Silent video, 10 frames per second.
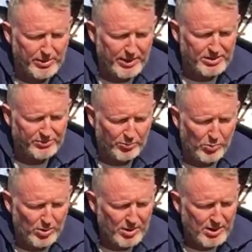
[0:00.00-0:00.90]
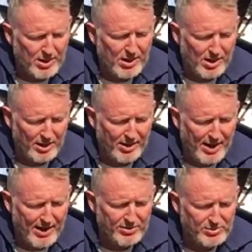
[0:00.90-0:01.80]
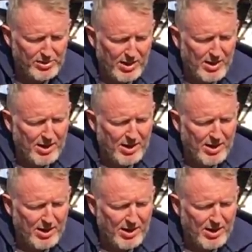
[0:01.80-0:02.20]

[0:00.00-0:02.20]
plans for, allows,